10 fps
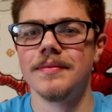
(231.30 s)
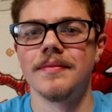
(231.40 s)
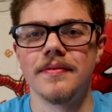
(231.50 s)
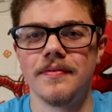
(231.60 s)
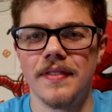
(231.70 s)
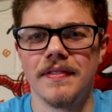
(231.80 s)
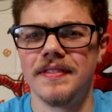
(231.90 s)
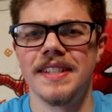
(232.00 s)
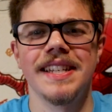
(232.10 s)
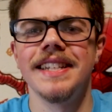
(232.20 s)

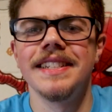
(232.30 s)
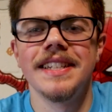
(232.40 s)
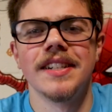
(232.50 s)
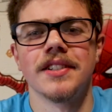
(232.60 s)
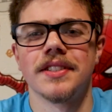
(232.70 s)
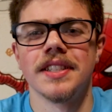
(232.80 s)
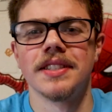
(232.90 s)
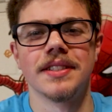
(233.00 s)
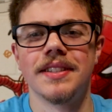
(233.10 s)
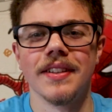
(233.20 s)
15 years
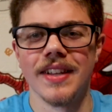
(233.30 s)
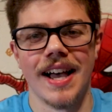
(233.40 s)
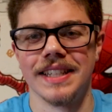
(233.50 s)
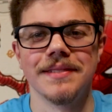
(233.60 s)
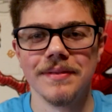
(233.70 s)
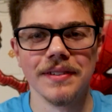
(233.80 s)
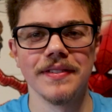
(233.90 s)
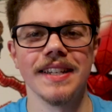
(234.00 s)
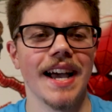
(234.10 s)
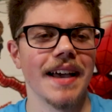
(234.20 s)
since the last
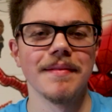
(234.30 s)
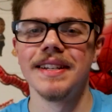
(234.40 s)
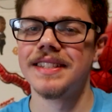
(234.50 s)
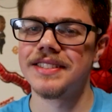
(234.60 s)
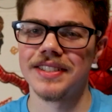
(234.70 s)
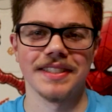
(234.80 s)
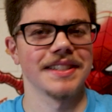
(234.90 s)
movie. I mean, it